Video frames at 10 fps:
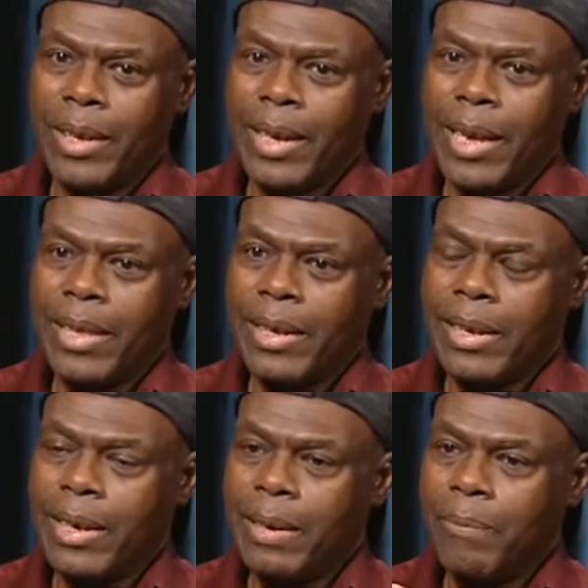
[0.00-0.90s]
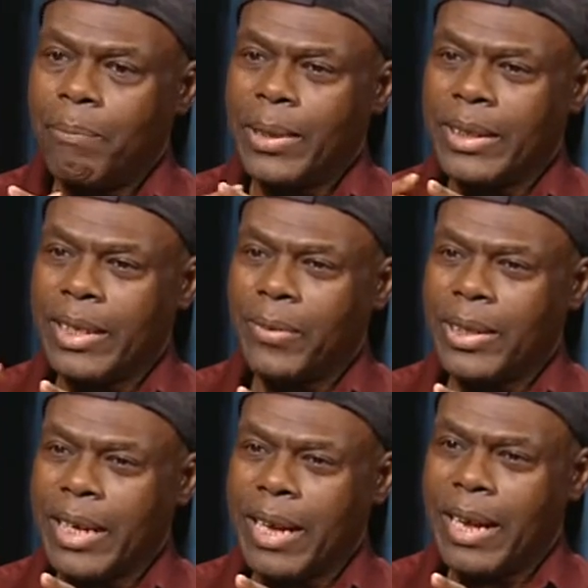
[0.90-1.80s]
I think basically
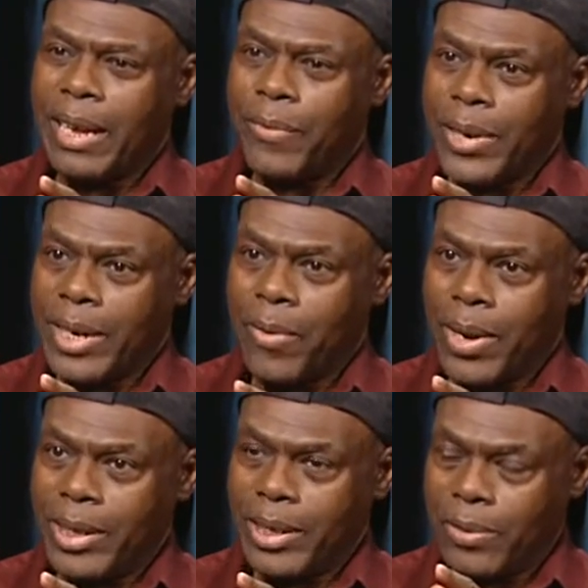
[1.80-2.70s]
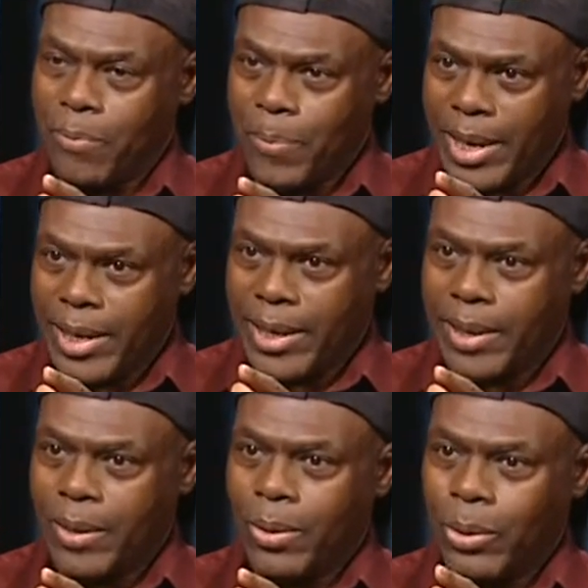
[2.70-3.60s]
what I really wanted to mean
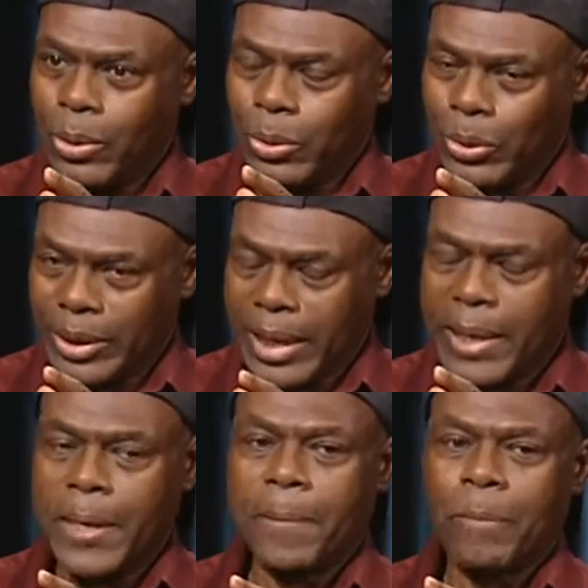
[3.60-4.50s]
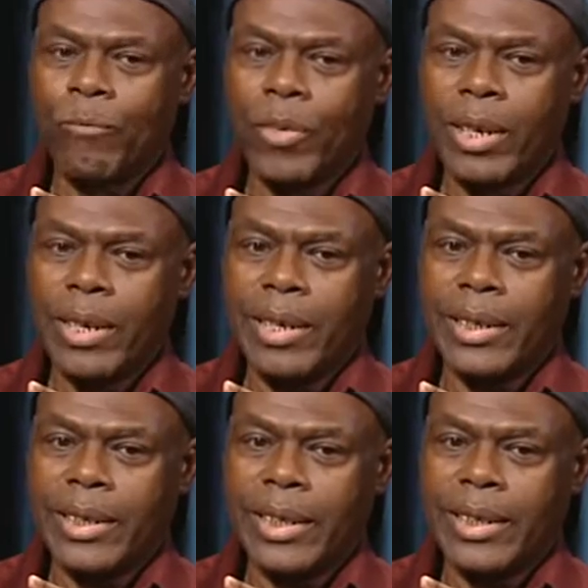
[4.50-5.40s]
or to say
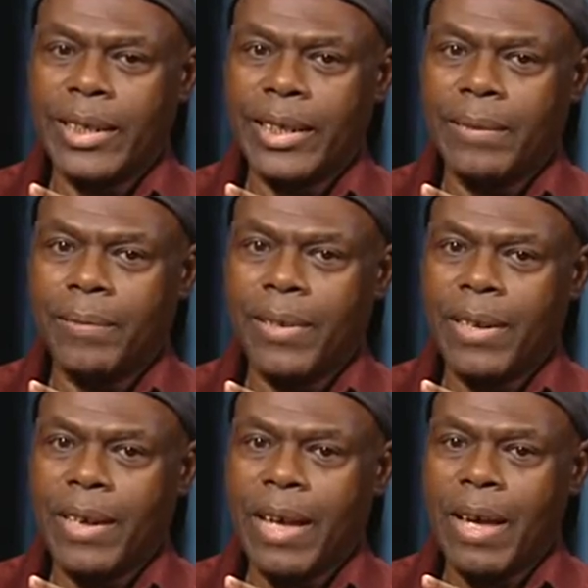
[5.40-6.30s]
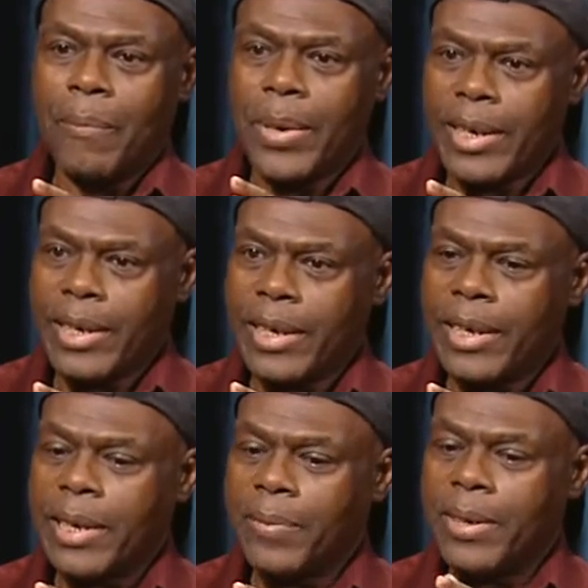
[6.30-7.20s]
is that America,
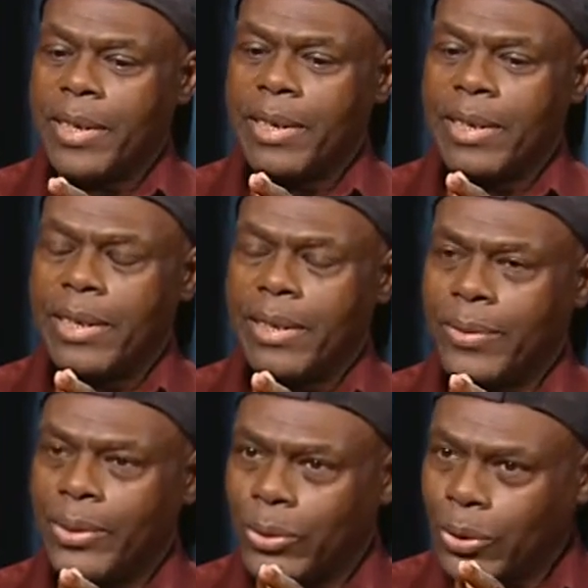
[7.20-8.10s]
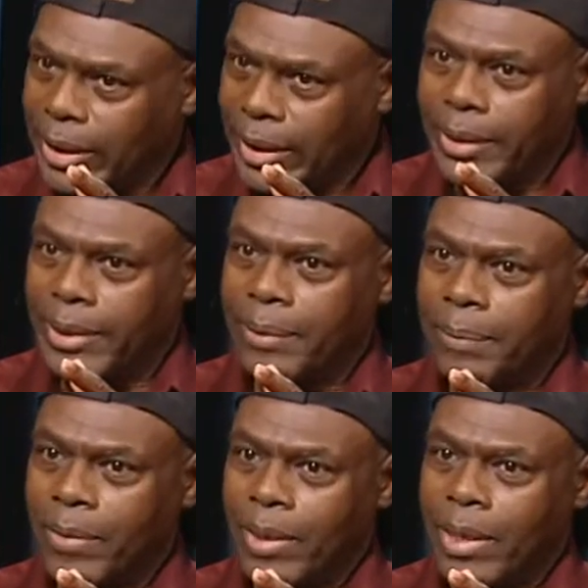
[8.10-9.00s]
given its resources,
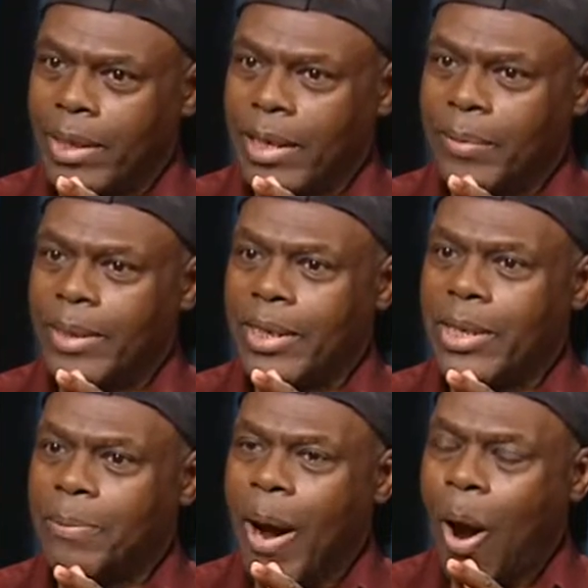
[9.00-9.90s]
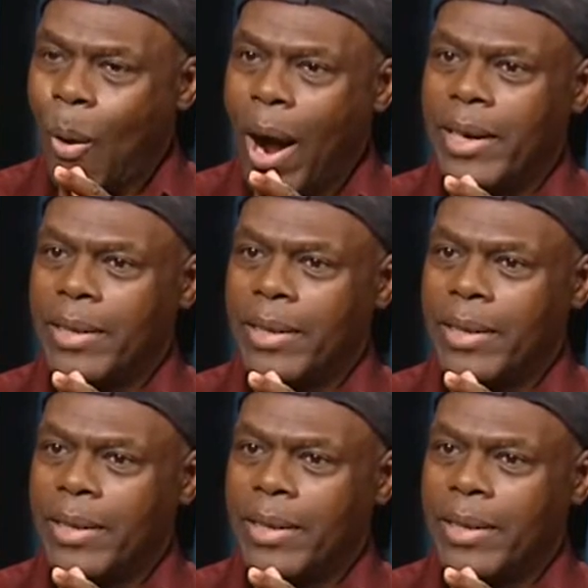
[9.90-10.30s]
given its power,